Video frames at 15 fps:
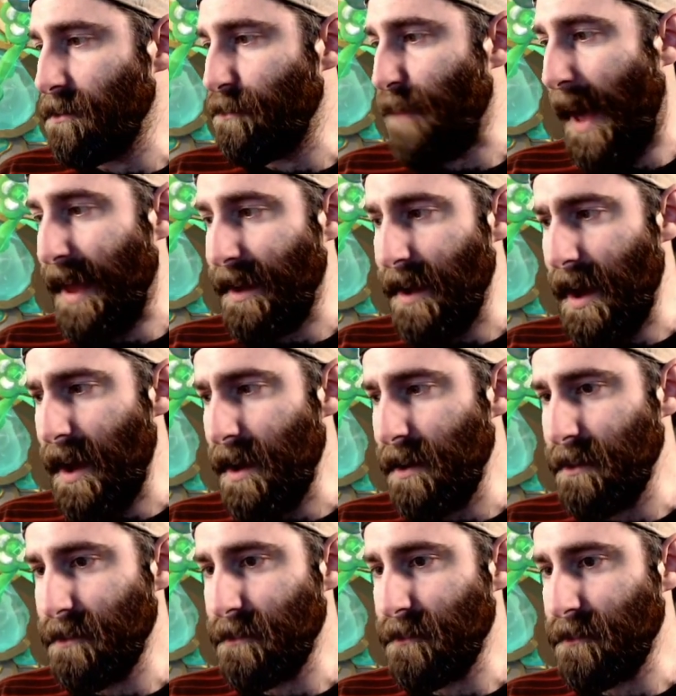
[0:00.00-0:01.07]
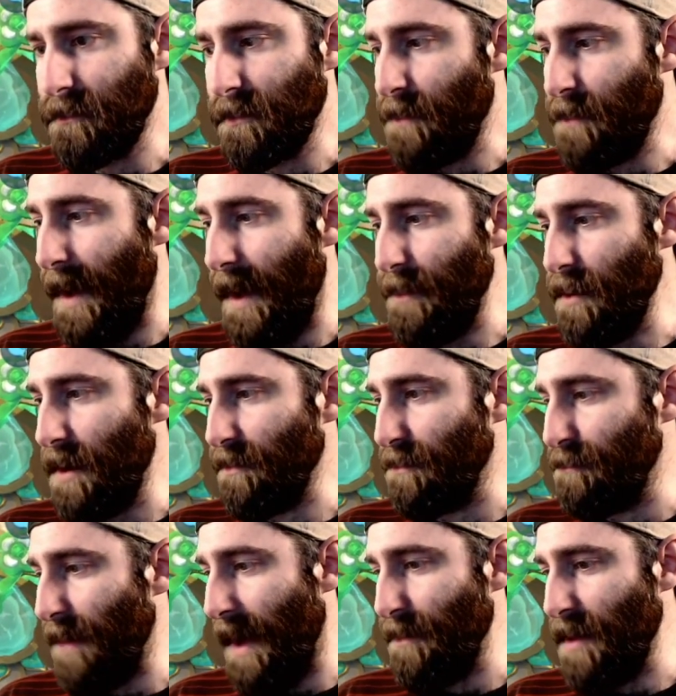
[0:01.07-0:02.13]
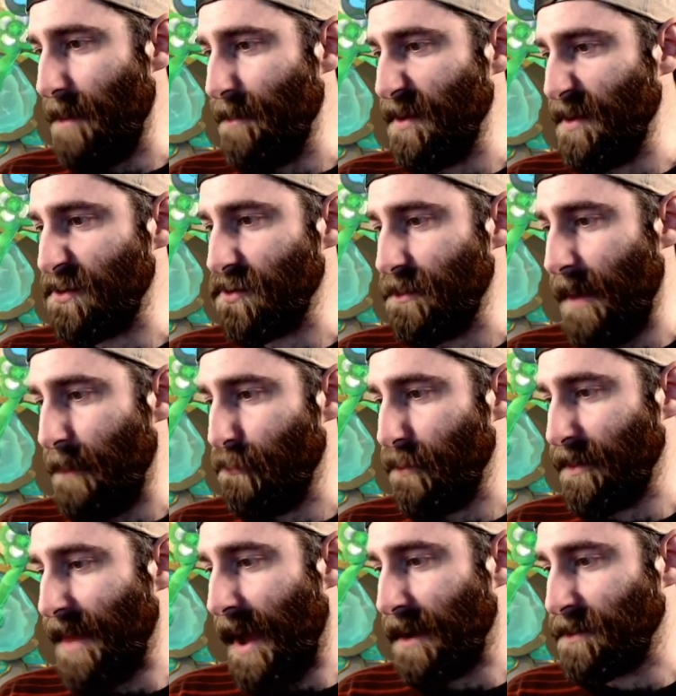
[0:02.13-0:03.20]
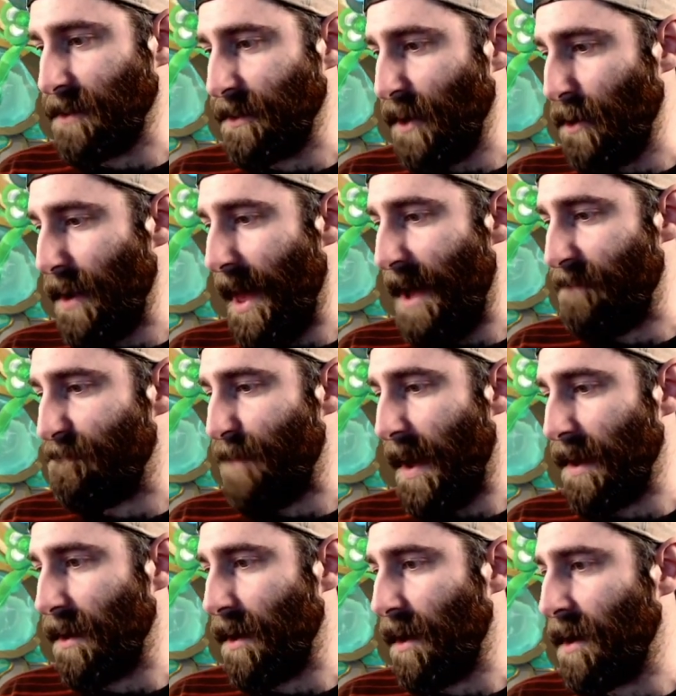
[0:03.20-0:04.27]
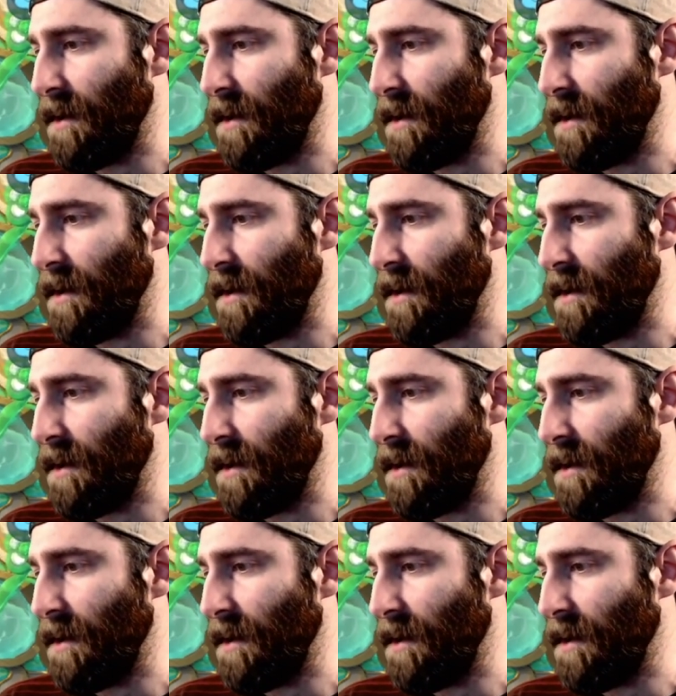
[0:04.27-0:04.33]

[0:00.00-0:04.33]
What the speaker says: Bangar. Maybe I'm misremembering that because I don't have Bangar.